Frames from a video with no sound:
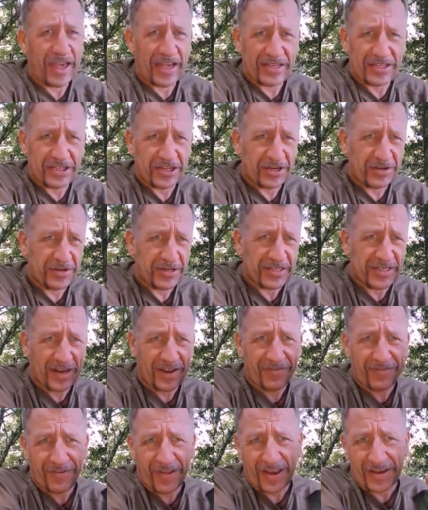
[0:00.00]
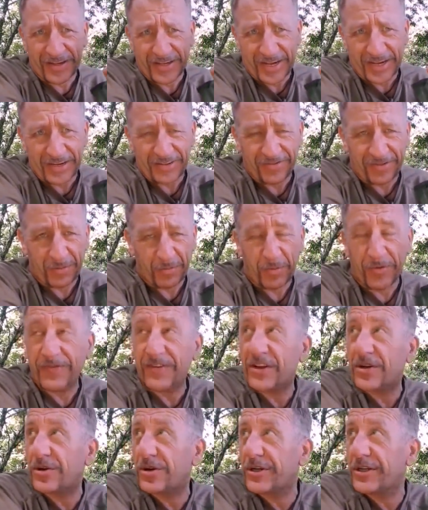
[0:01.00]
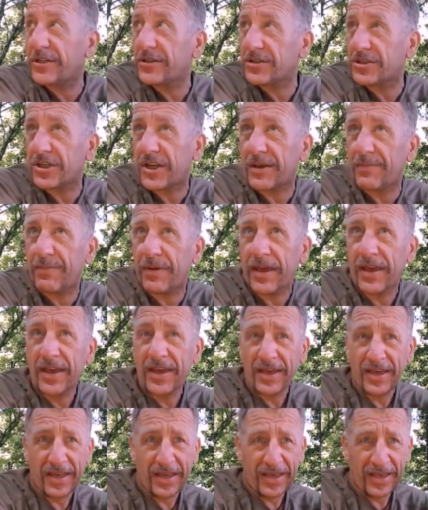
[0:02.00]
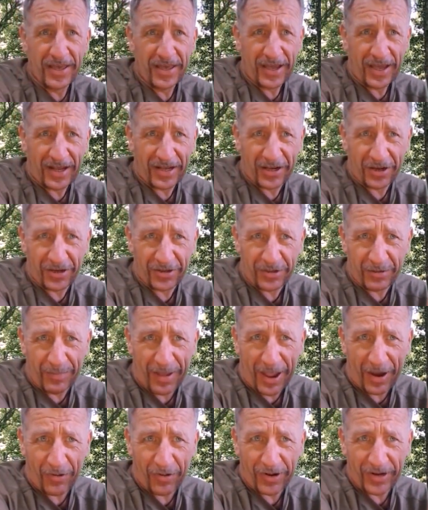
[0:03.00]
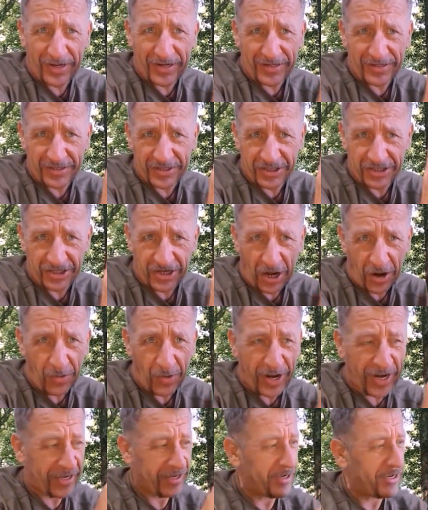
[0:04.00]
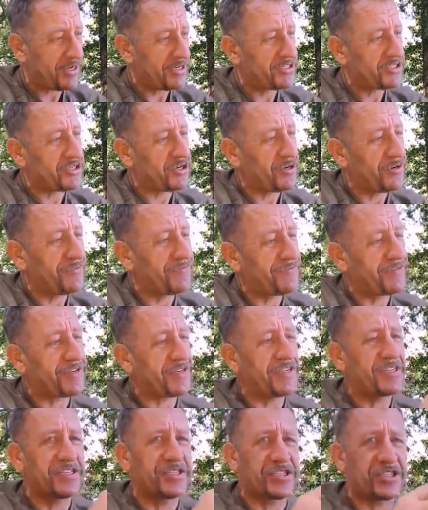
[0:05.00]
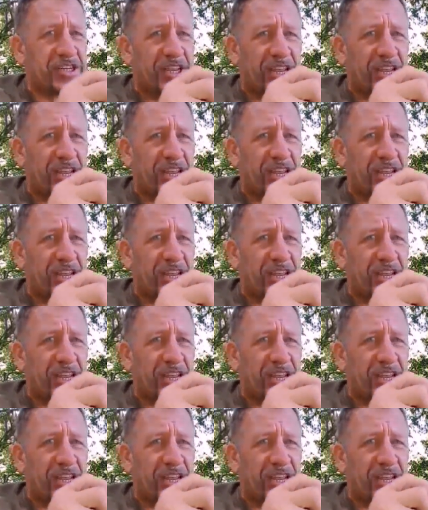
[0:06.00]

that as soon as I find anything with a coil zip, I cut them out and sew in a toothed